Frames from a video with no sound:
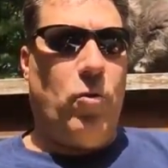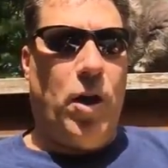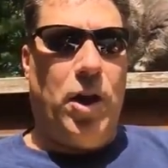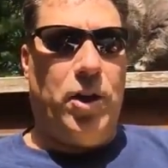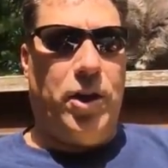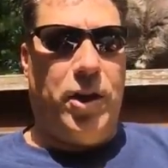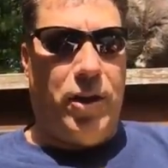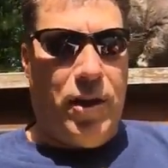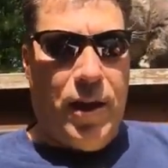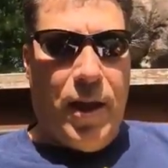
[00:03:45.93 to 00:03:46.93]
quality
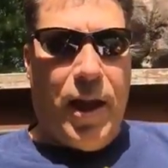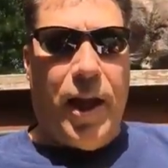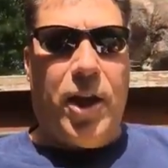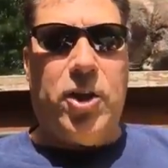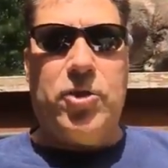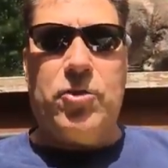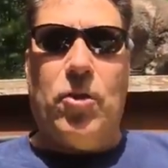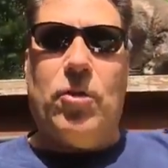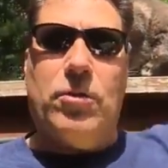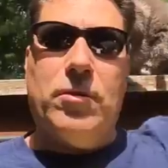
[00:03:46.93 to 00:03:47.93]
and
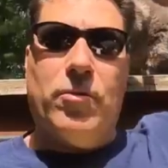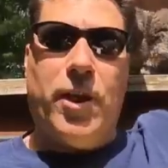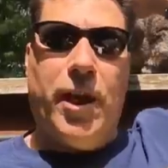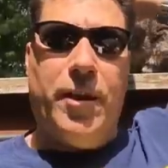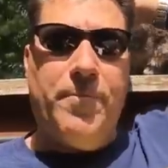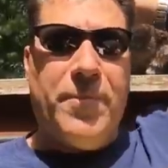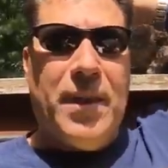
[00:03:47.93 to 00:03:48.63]
control, okay?